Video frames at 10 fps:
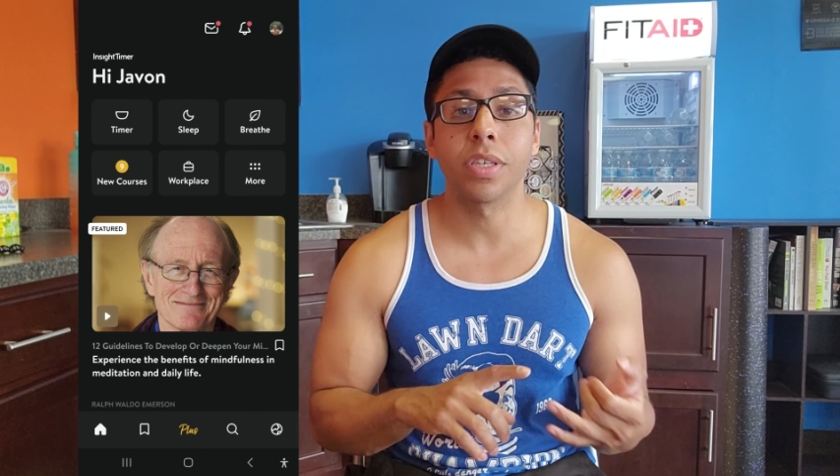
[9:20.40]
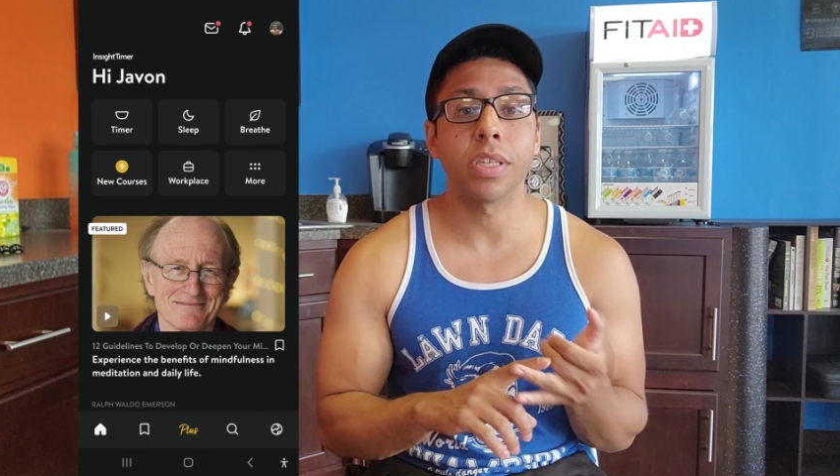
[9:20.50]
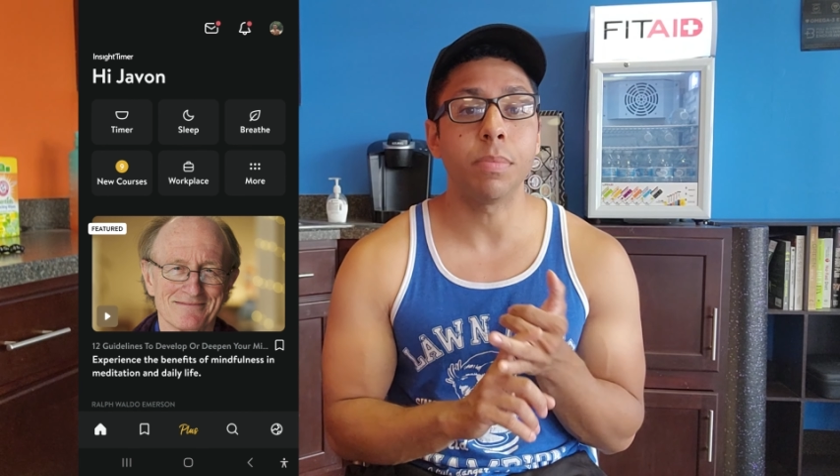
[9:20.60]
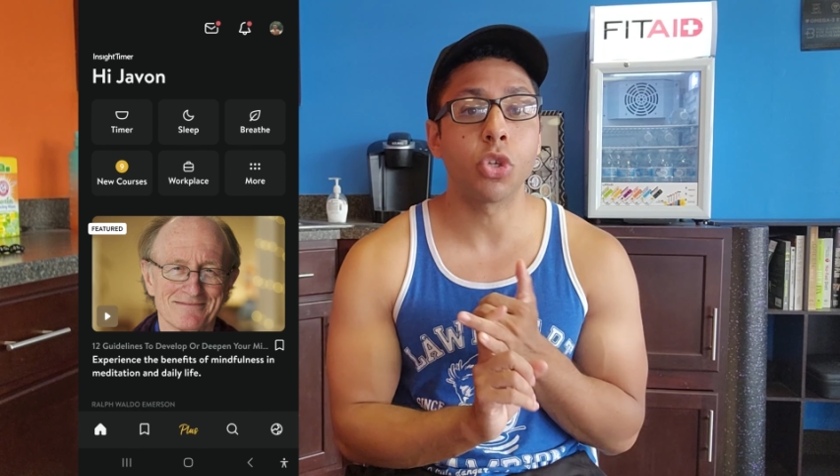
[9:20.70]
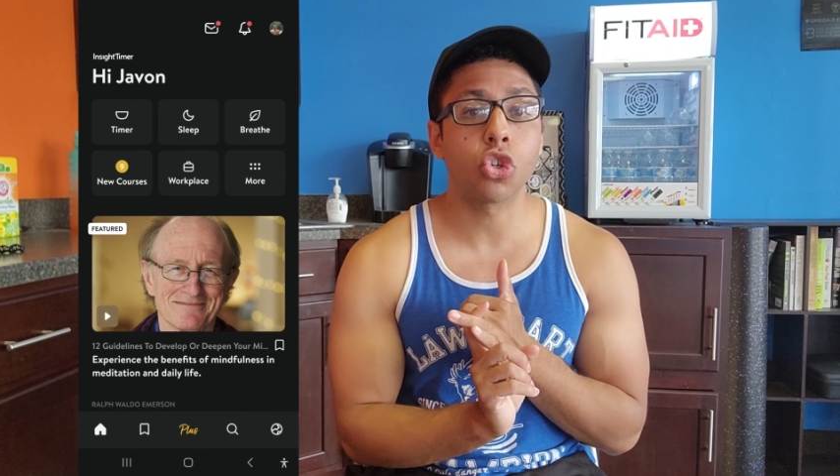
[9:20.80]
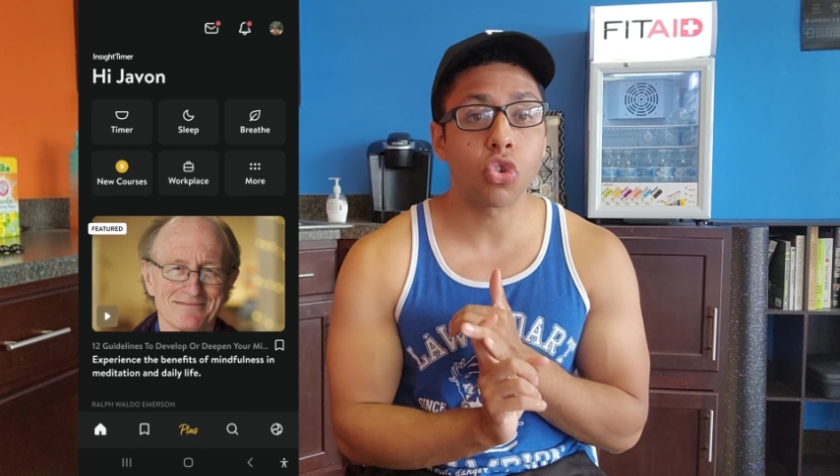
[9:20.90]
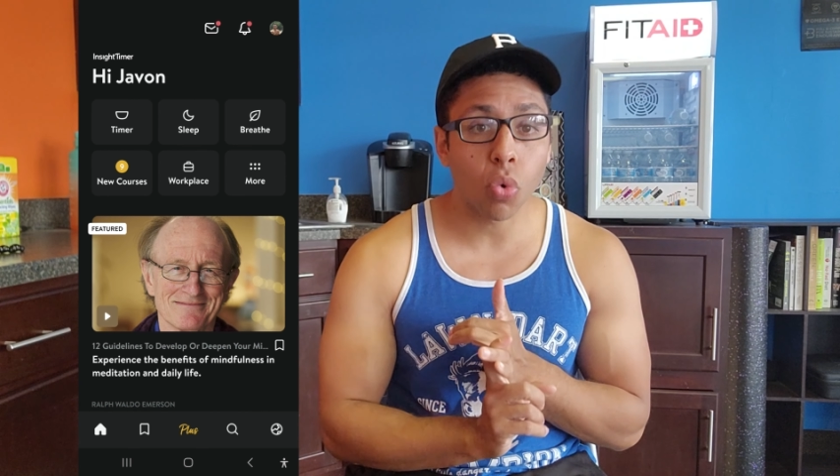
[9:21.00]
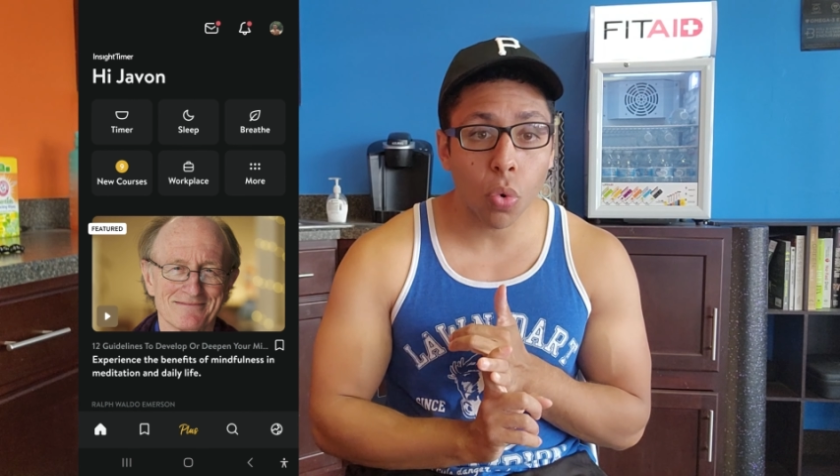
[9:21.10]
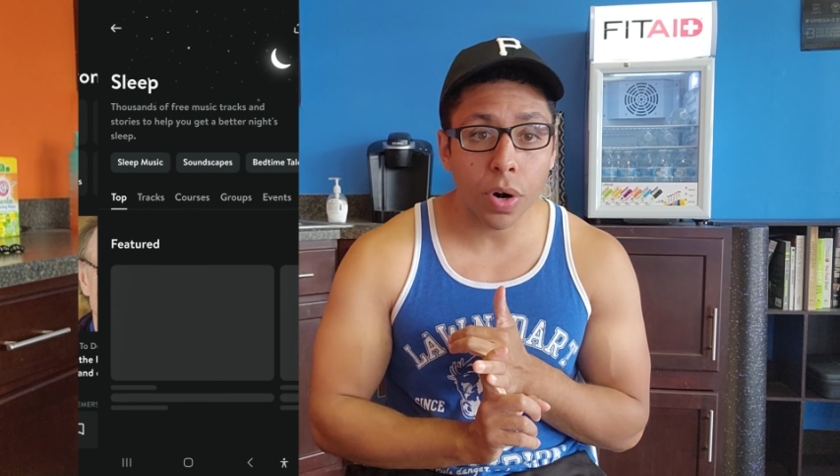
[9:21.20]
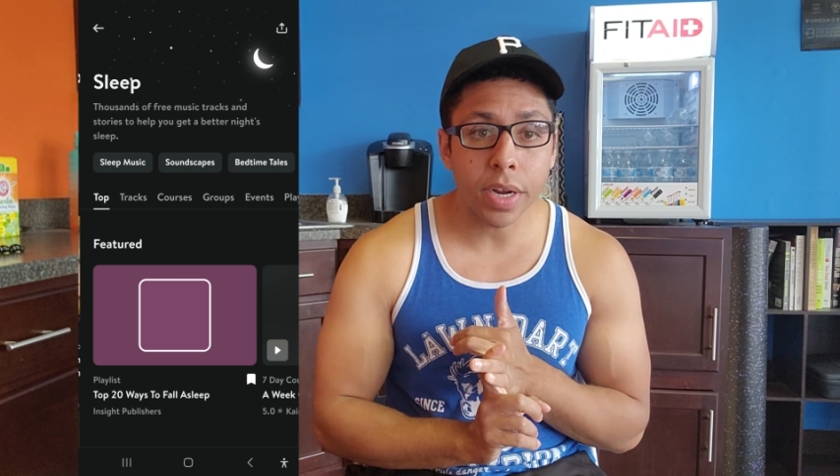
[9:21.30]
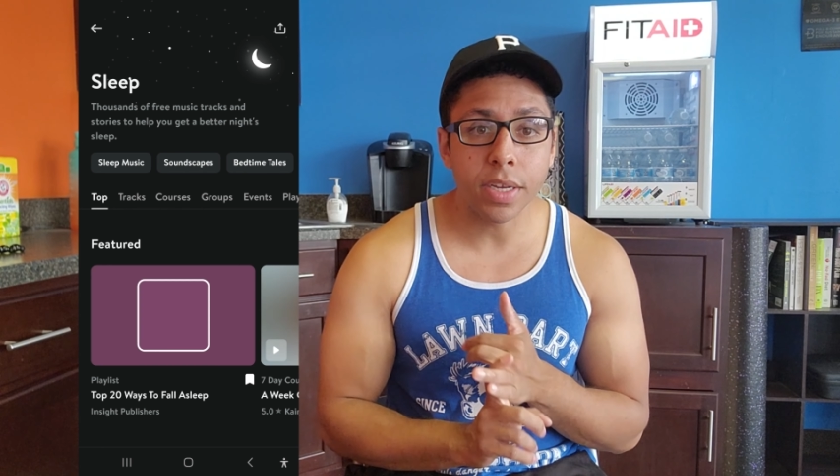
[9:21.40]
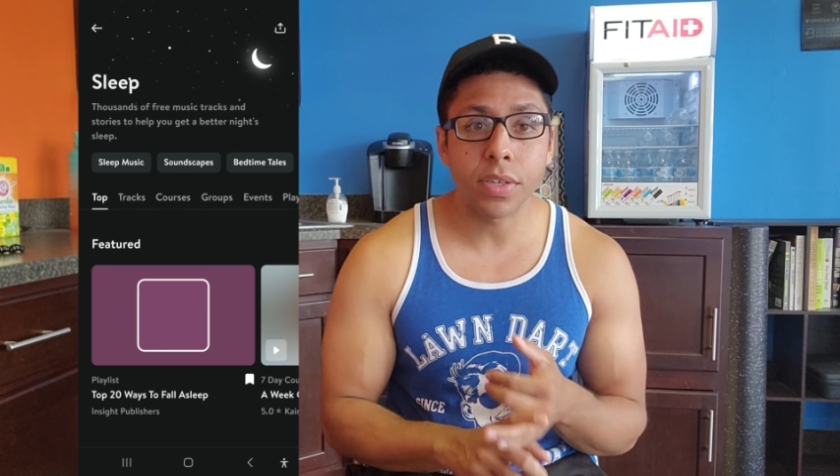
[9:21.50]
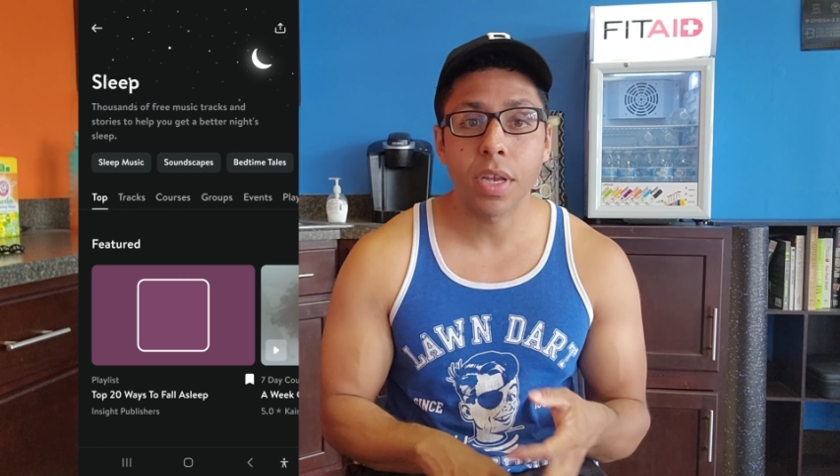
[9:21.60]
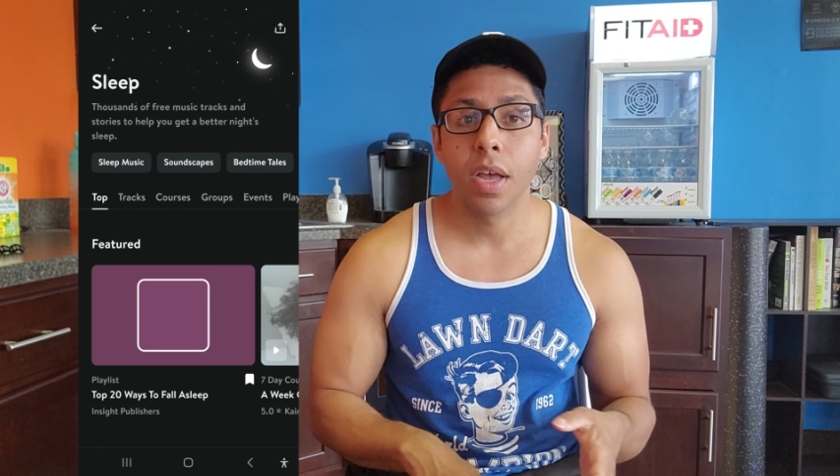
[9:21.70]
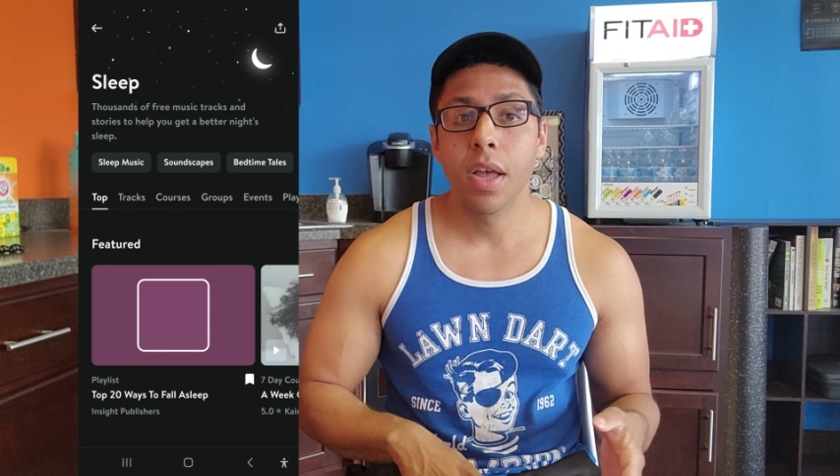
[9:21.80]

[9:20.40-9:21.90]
sleep stories,